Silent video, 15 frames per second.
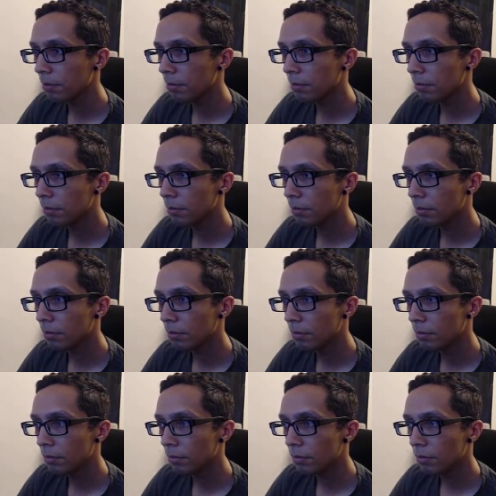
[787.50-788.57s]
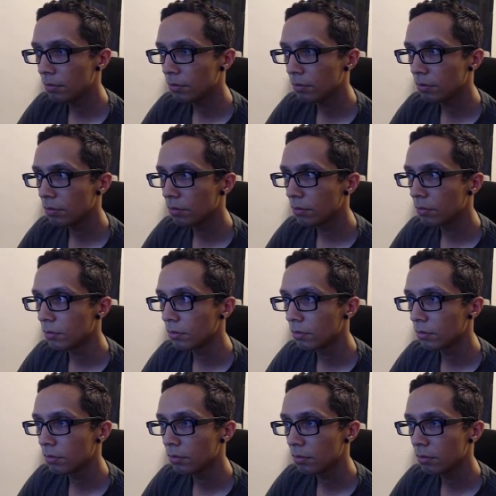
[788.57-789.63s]

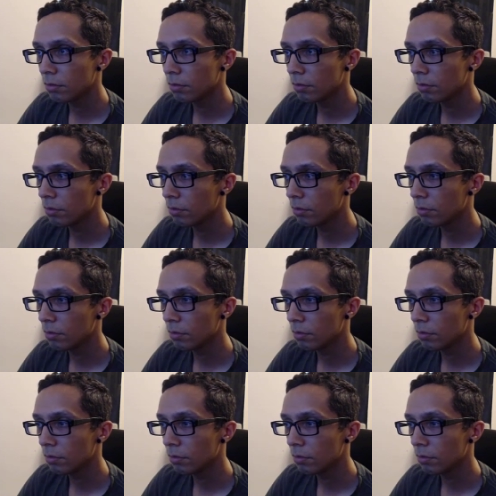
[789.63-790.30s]
[no speech]